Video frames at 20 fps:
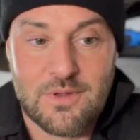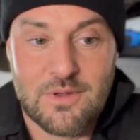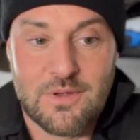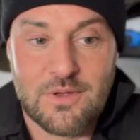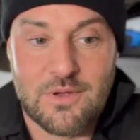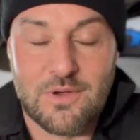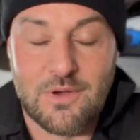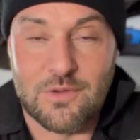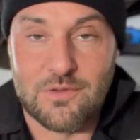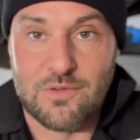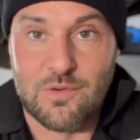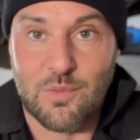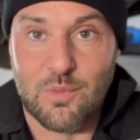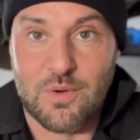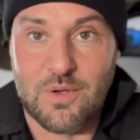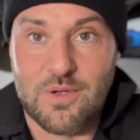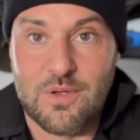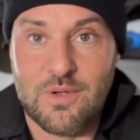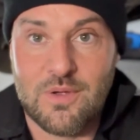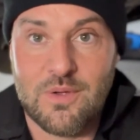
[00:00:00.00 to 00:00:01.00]
cut
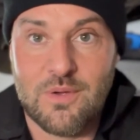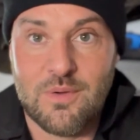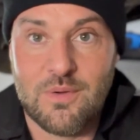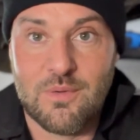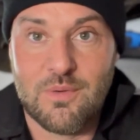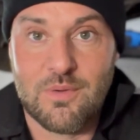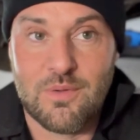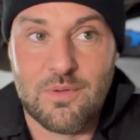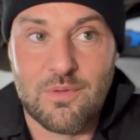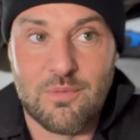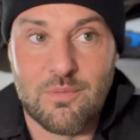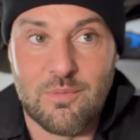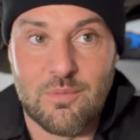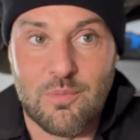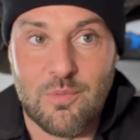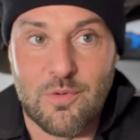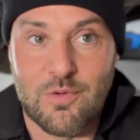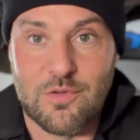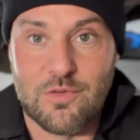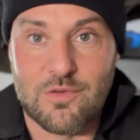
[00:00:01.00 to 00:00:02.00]
away
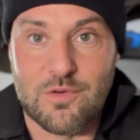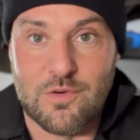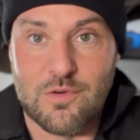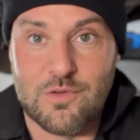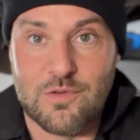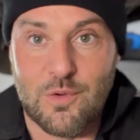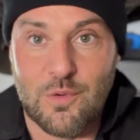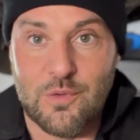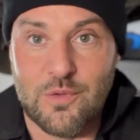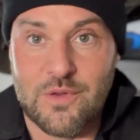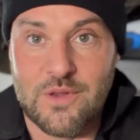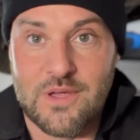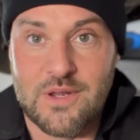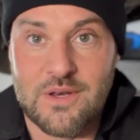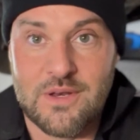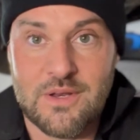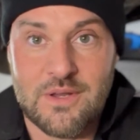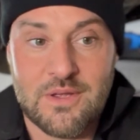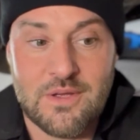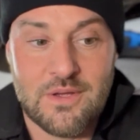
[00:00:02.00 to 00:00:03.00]
what the screw is holding in,